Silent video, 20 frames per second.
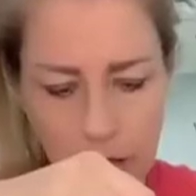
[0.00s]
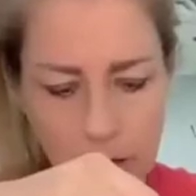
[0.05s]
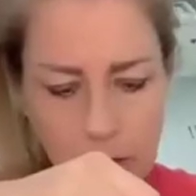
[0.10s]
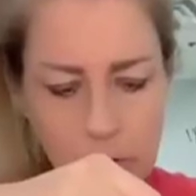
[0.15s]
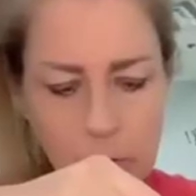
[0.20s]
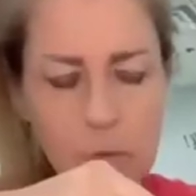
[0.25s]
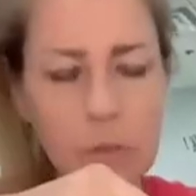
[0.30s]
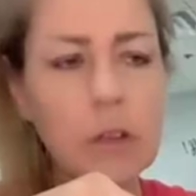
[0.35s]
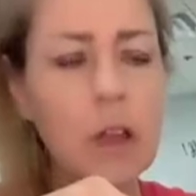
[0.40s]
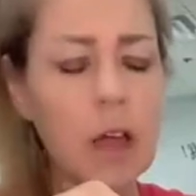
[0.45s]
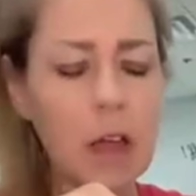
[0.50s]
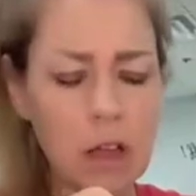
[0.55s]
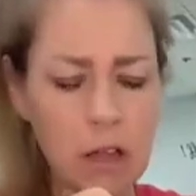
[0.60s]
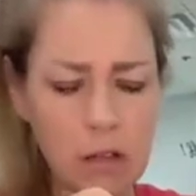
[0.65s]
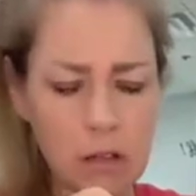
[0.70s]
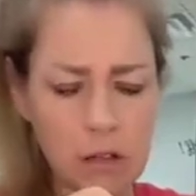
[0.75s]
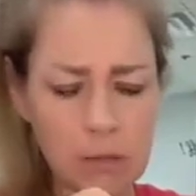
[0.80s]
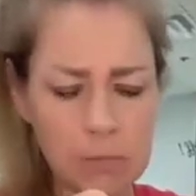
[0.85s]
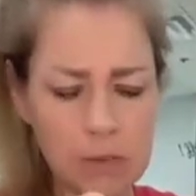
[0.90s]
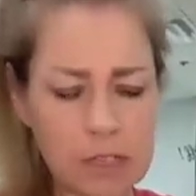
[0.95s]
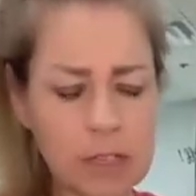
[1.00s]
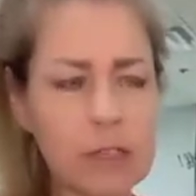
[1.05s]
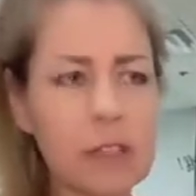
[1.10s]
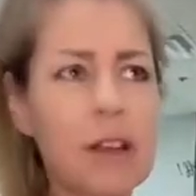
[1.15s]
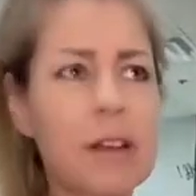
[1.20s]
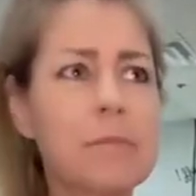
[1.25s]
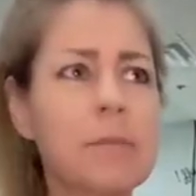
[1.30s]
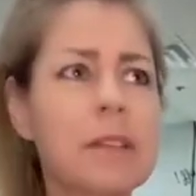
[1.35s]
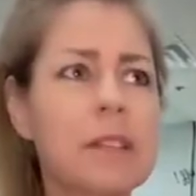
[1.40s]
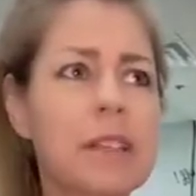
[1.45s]
Oh no, Miss
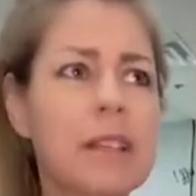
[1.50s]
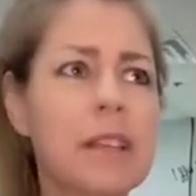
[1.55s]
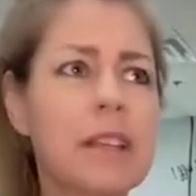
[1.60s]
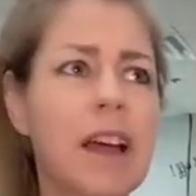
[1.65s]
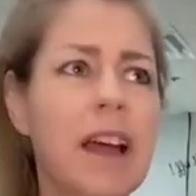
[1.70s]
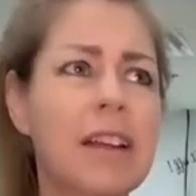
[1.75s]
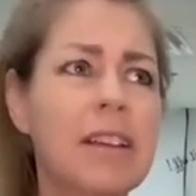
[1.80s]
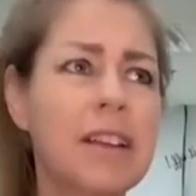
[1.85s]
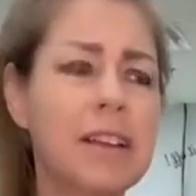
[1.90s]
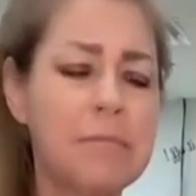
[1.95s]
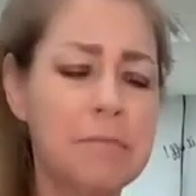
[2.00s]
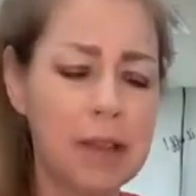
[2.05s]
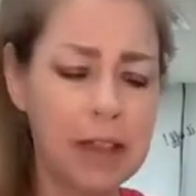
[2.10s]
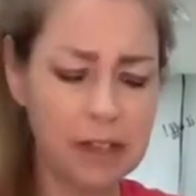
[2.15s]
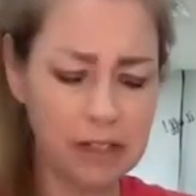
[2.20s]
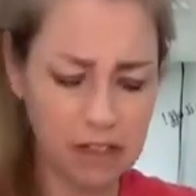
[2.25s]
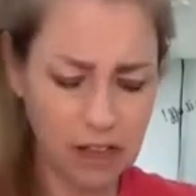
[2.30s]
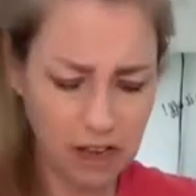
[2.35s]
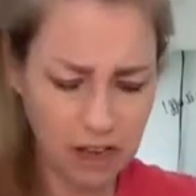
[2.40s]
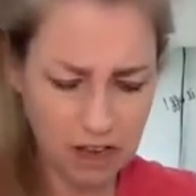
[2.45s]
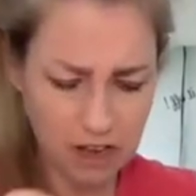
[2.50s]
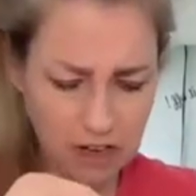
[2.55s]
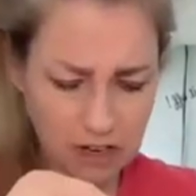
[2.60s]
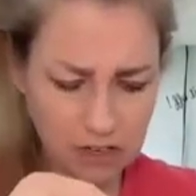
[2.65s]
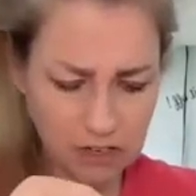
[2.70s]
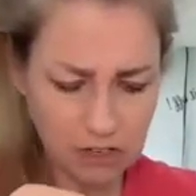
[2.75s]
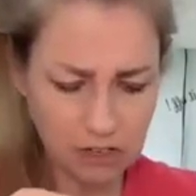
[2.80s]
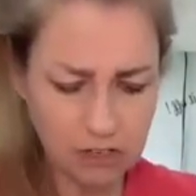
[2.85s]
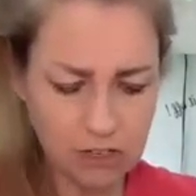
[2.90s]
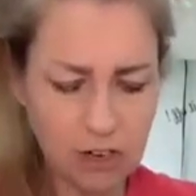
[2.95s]
Thomason, I don't have my
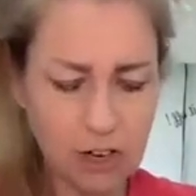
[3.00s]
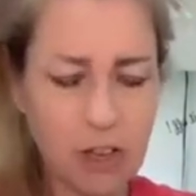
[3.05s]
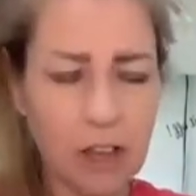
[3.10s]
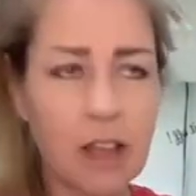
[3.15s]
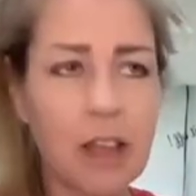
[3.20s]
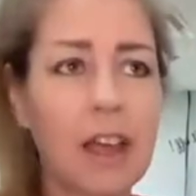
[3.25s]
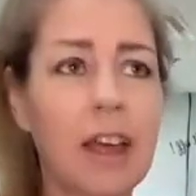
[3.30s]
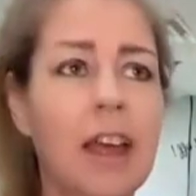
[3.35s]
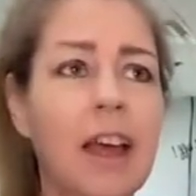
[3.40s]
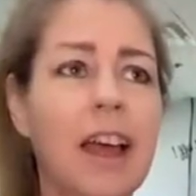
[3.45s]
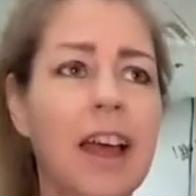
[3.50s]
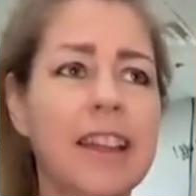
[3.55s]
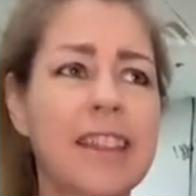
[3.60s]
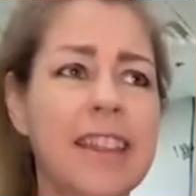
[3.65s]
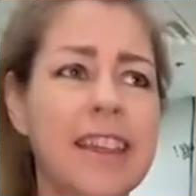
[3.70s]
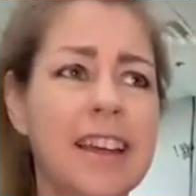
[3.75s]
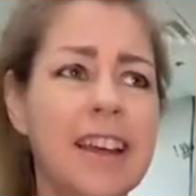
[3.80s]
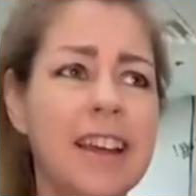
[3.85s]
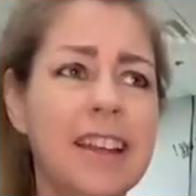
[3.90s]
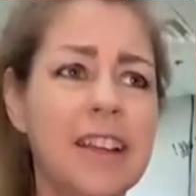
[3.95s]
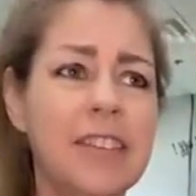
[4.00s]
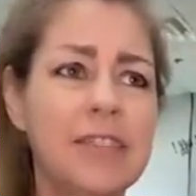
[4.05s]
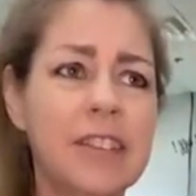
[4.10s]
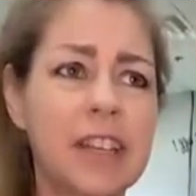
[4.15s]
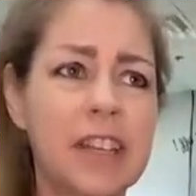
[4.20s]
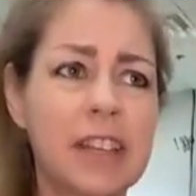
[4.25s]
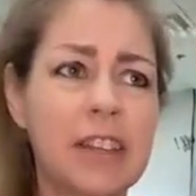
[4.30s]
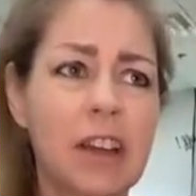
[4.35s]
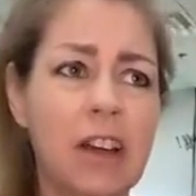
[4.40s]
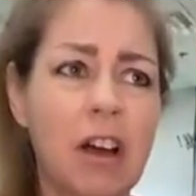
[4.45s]
lunch. I think I left
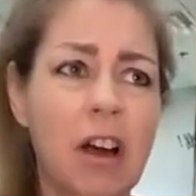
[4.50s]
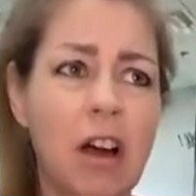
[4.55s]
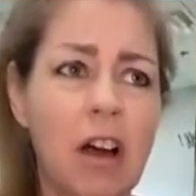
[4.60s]
it in the